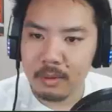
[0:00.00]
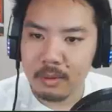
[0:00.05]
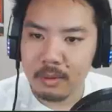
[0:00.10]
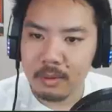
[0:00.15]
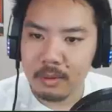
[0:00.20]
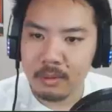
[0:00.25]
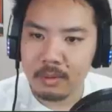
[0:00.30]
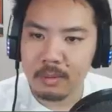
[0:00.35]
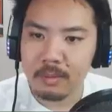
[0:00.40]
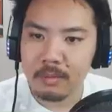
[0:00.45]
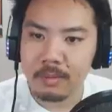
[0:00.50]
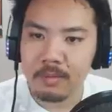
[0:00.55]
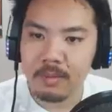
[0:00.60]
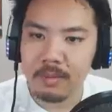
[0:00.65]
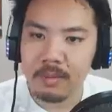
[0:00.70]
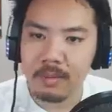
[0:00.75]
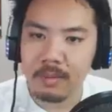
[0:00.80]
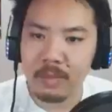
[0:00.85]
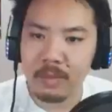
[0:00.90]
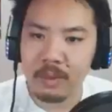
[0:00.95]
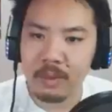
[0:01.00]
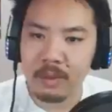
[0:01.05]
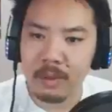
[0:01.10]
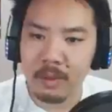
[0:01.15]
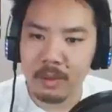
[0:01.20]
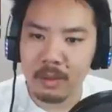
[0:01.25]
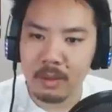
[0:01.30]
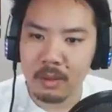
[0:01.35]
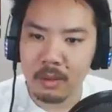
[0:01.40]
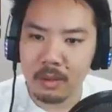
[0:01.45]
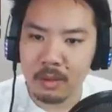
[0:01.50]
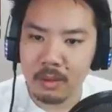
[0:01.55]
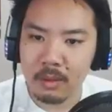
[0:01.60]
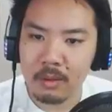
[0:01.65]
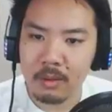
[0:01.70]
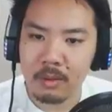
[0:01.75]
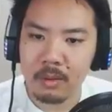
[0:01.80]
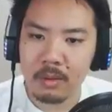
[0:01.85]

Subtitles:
(no one is talking)